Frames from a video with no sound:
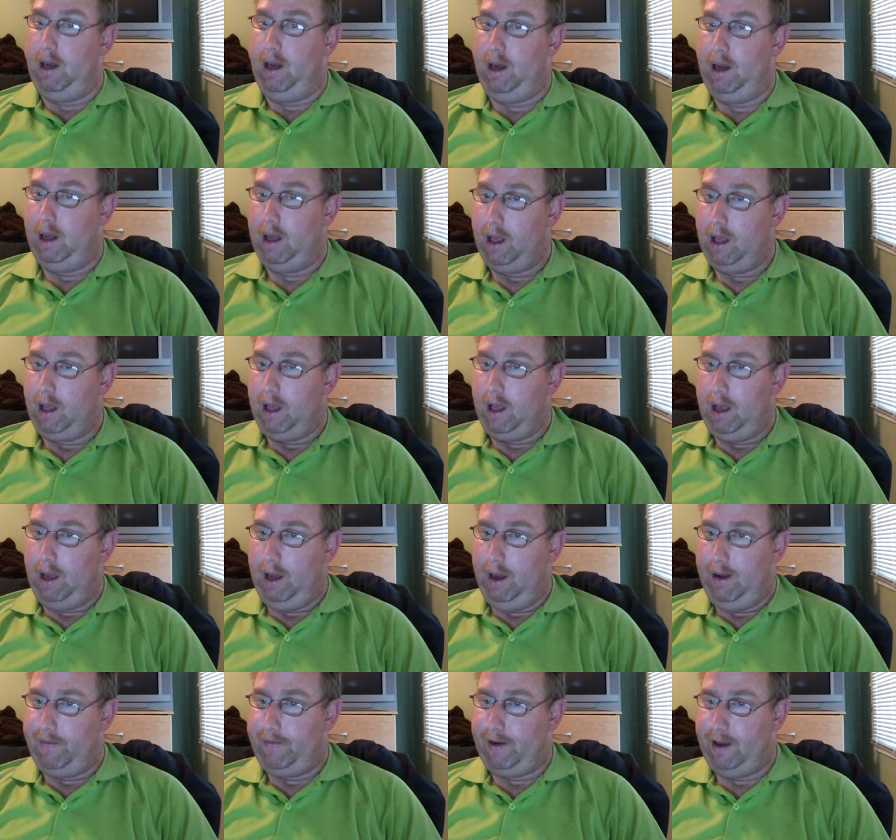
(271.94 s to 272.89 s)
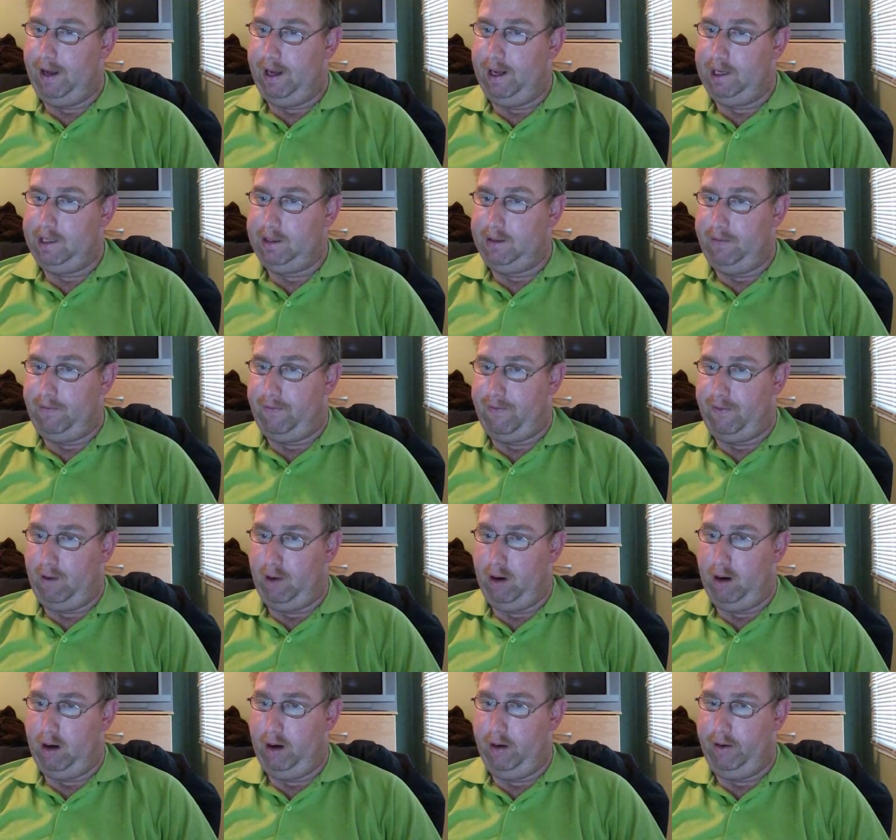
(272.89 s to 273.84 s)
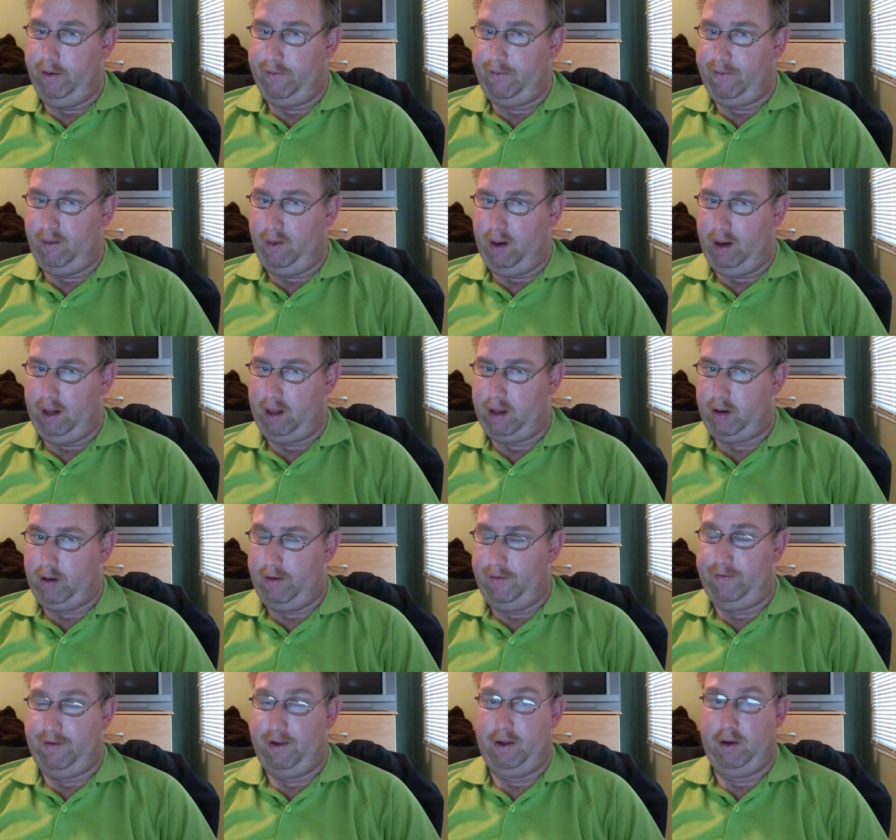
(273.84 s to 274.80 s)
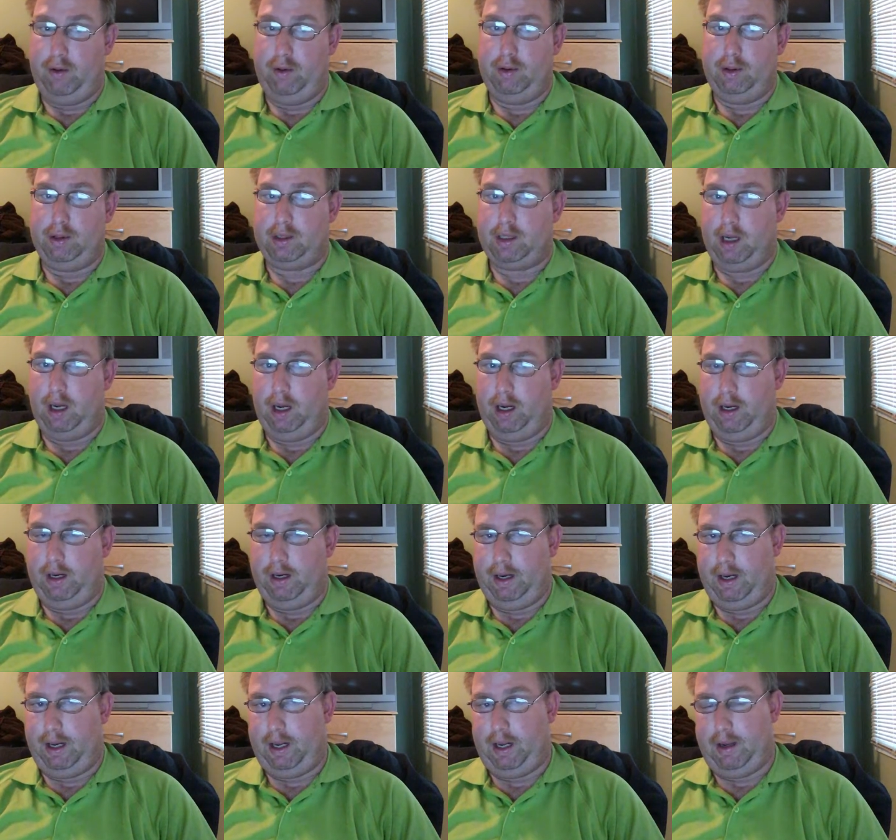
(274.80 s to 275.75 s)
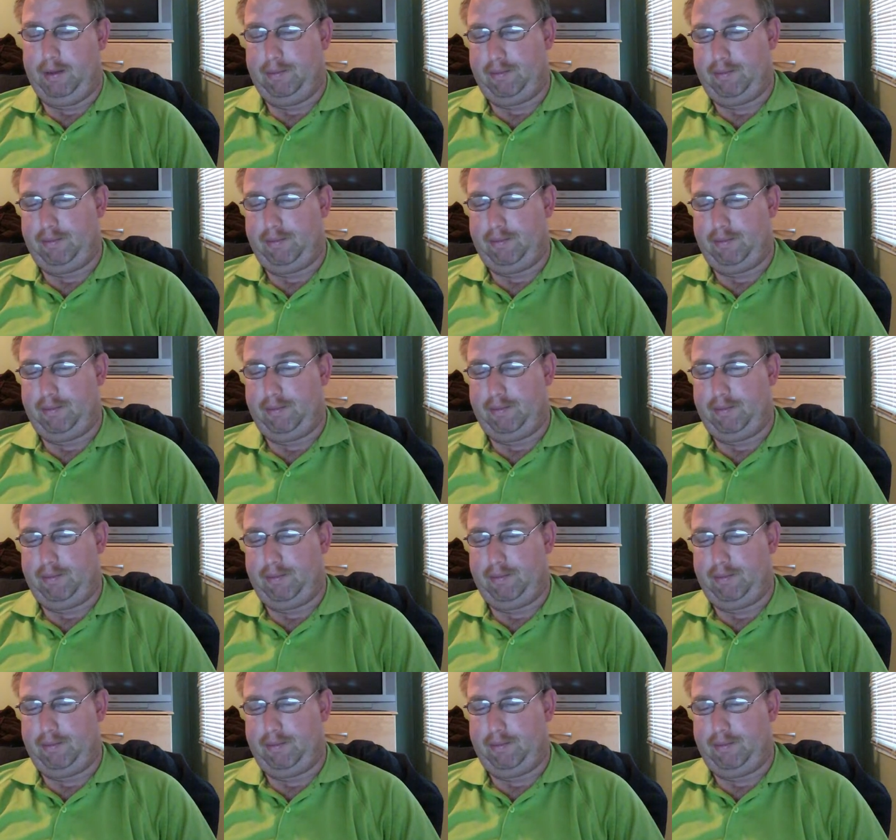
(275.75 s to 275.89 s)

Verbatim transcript: huh. I've had 443 views on the